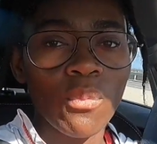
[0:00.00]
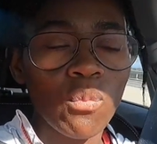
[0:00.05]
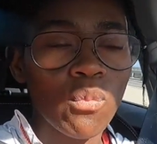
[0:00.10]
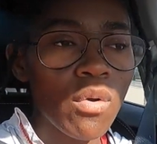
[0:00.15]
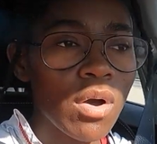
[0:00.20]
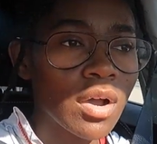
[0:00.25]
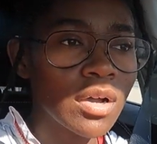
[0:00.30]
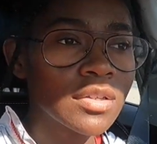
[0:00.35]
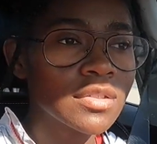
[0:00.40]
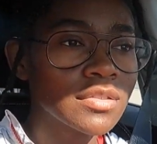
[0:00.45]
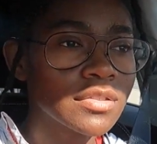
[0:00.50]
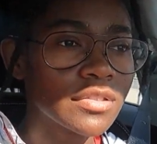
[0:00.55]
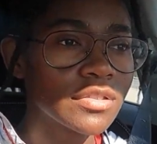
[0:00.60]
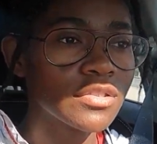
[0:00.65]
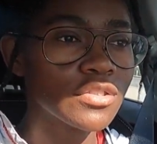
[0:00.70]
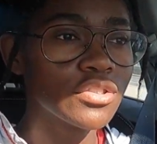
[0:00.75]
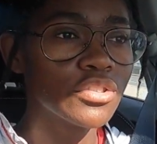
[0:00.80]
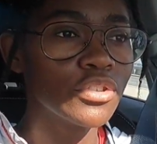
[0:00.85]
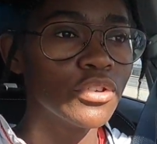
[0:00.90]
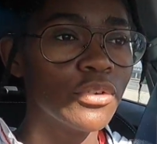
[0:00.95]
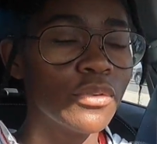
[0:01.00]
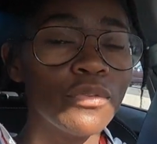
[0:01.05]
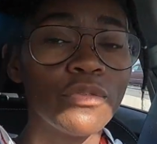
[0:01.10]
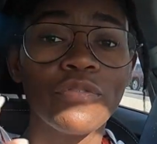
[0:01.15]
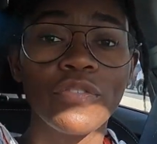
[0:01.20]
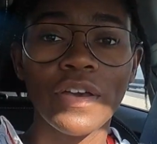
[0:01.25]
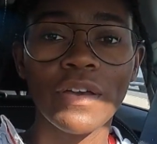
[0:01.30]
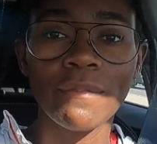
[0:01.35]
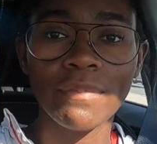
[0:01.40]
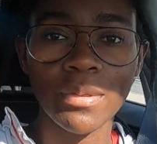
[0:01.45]
want to
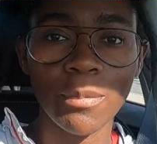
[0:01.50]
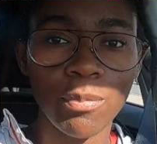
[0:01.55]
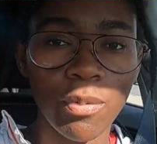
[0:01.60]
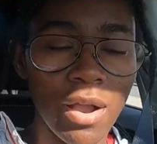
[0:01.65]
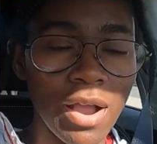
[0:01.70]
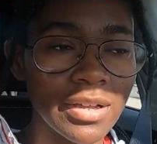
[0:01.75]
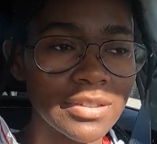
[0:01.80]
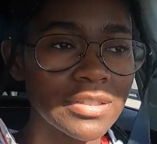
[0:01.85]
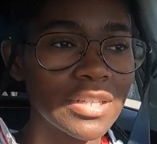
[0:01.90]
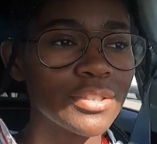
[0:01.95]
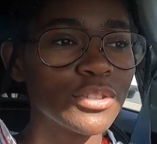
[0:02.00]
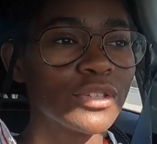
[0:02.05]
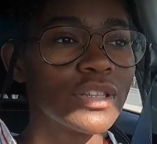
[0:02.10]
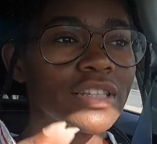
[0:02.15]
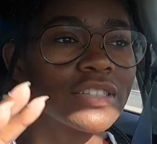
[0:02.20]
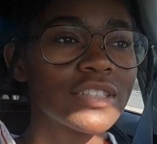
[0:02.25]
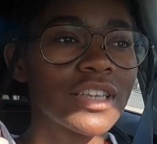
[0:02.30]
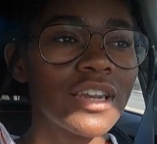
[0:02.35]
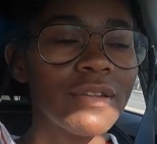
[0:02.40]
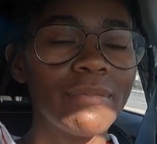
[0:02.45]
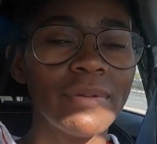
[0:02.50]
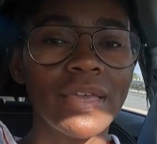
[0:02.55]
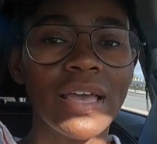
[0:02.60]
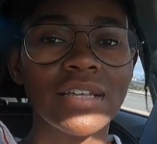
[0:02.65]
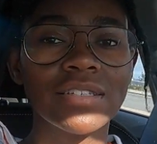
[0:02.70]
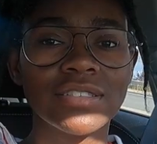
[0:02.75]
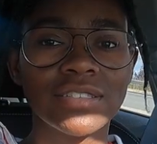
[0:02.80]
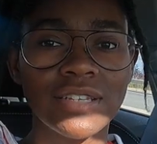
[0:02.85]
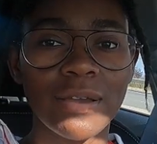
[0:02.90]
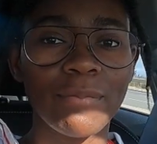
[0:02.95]
film the process. So that's going to be a
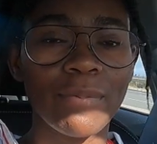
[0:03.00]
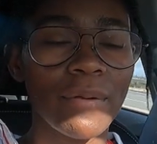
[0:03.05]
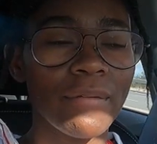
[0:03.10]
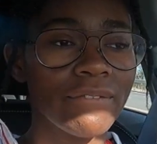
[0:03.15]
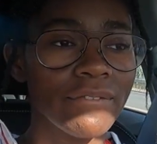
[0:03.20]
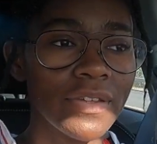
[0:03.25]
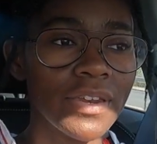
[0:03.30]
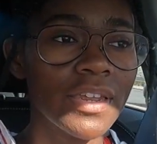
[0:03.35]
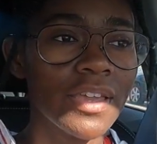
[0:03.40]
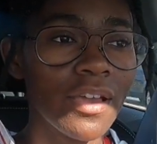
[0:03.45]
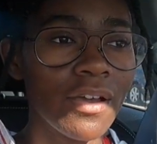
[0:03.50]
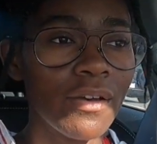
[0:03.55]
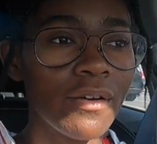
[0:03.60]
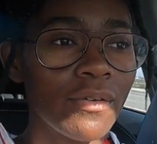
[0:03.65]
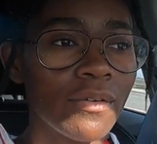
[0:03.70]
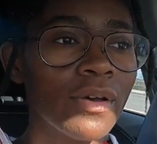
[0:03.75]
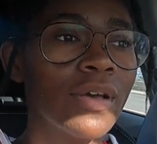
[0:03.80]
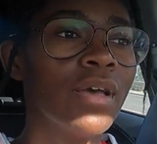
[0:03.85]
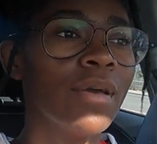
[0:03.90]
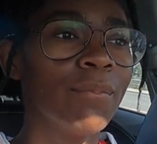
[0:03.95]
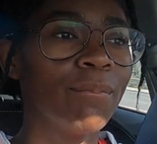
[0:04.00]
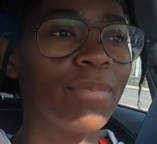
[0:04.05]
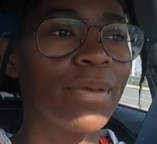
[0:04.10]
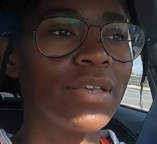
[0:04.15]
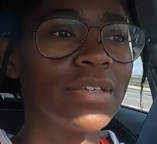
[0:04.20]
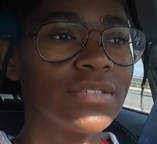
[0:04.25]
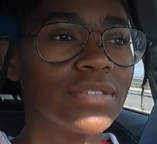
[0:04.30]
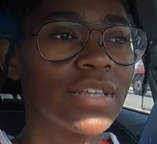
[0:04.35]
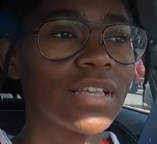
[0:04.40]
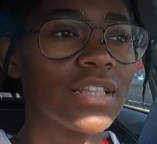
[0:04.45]
separate video,
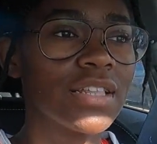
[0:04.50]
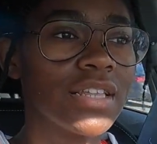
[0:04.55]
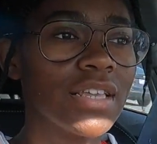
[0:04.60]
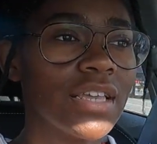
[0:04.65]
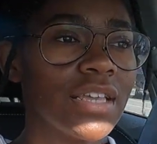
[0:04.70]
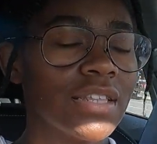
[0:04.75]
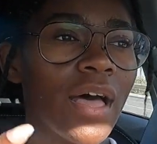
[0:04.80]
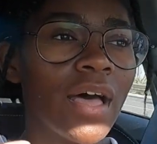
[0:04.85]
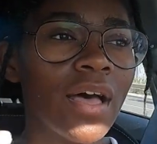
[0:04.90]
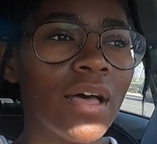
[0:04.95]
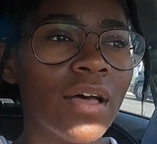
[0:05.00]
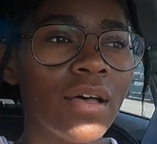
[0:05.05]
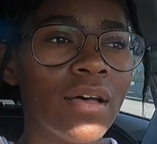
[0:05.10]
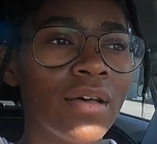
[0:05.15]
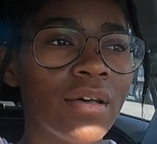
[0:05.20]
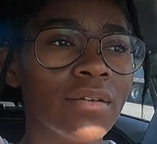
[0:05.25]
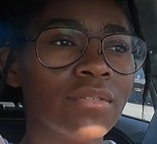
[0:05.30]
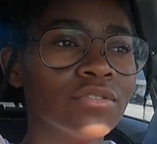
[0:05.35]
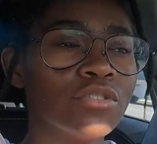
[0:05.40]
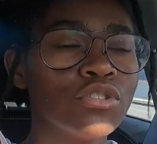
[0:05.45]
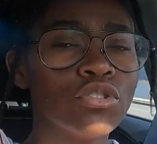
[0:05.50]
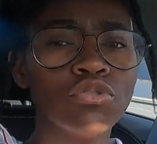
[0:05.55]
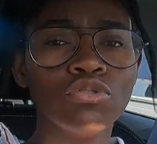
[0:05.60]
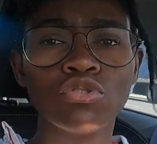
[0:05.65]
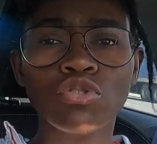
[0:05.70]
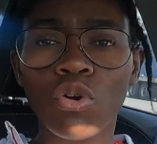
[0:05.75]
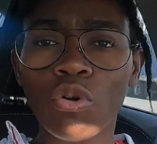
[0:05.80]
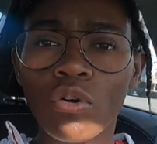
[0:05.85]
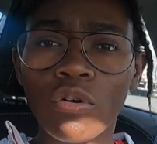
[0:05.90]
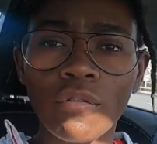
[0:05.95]
basically a
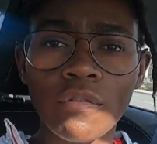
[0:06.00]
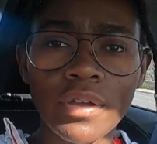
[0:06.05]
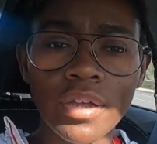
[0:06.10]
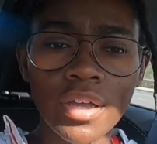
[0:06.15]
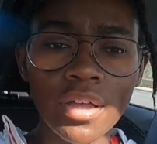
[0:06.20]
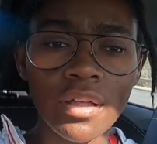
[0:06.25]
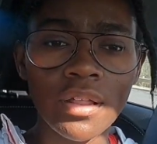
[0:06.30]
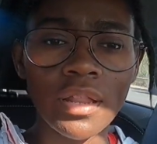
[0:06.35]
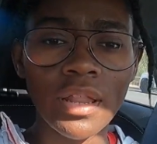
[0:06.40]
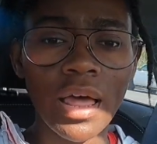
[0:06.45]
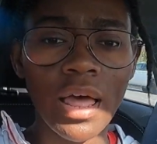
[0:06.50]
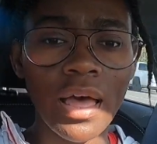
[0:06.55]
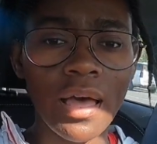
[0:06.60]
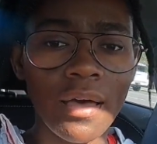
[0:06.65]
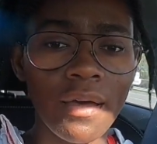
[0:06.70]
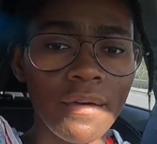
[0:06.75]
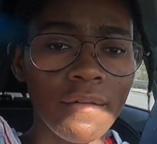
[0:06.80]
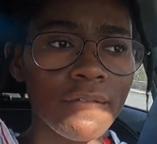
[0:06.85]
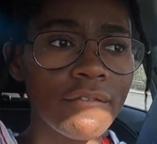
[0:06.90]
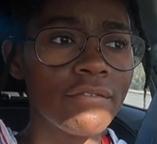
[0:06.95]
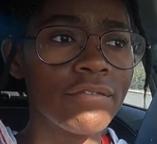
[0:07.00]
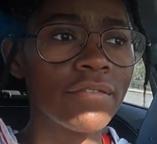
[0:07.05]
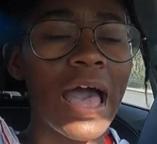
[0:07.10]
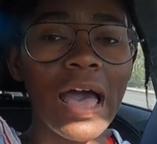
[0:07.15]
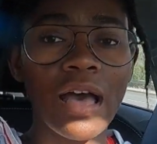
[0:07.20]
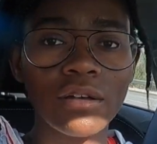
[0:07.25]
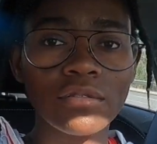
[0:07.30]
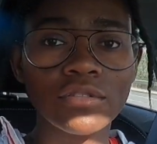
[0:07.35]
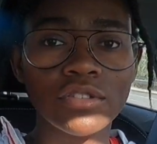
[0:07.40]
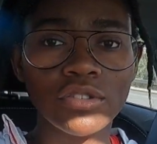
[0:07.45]
tutorial of
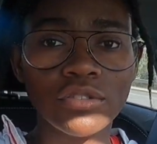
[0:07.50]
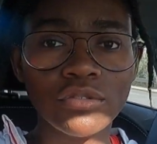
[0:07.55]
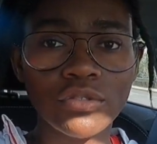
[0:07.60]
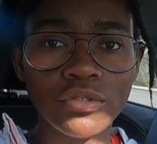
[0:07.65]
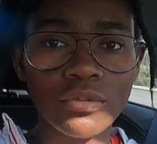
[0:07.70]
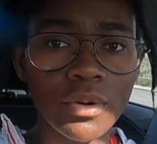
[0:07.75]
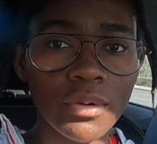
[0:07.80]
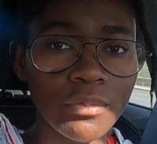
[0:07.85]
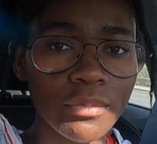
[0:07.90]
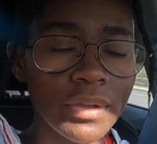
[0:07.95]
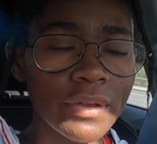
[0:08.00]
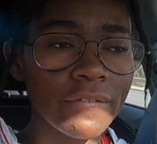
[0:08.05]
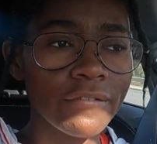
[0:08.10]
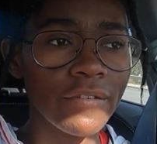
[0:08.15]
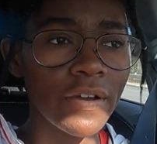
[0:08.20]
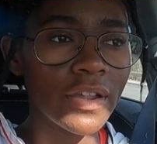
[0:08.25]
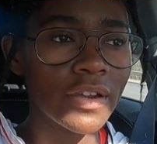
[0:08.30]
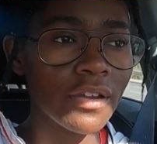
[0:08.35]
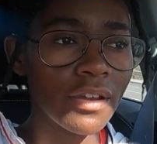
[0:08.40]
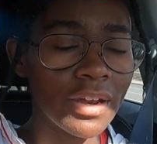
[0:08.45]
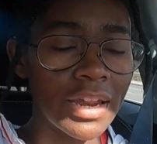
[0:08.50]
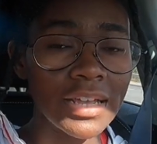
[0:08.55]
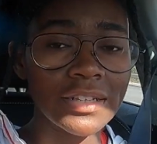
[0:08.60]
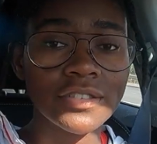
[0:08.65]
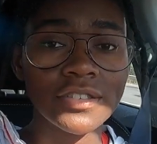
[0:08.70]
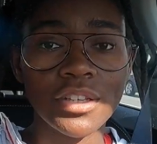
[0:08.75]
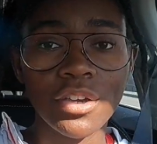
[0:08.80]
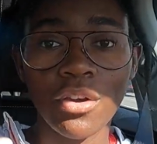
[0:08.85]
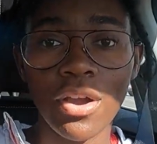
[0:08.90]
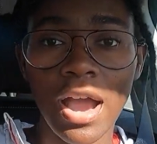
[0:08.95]
how to do a refund on
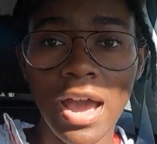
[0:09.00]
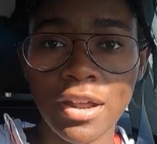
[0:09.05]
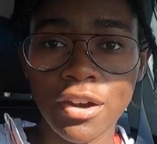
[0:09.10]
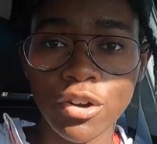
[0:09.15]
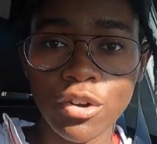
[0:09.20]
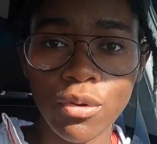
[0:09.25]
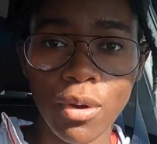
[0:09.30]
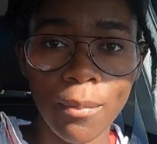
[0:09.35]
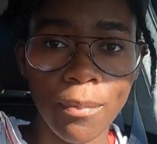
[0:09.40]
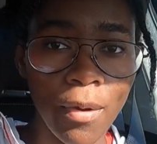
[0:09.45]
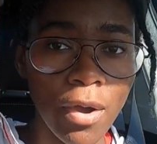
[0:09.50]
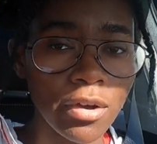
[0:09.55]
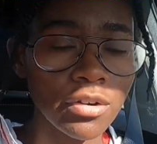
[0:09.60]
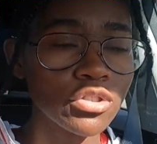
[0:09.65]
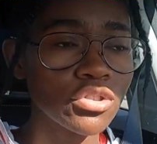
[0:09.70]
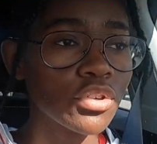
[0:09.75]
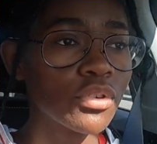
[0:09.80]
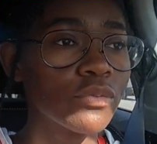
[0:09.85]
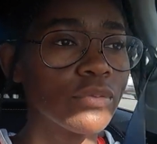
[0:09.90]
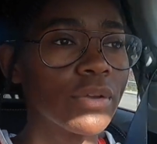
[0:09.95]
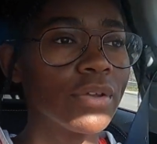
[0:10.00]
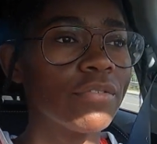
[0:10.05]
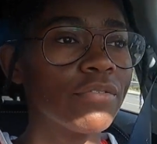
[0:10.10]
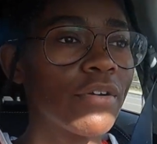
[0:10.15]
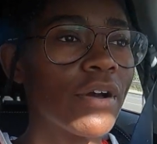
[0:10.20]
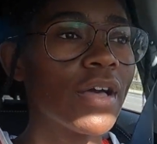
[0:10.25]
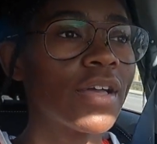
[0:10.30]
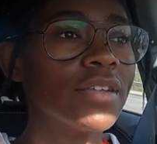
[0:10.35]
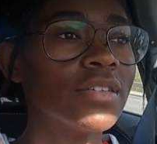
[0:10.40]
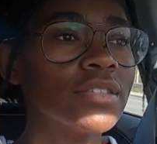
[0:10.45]
Etsy or how to do a partial
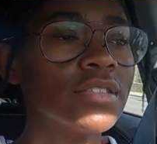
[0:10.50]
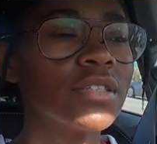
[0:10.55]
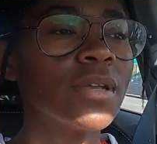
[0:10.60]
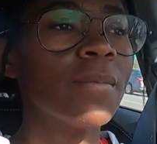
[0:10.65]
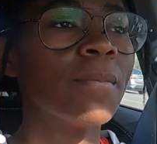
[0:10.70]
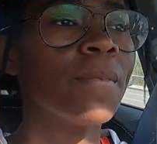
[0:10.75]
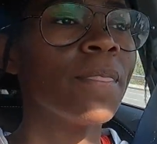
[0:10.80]
refund.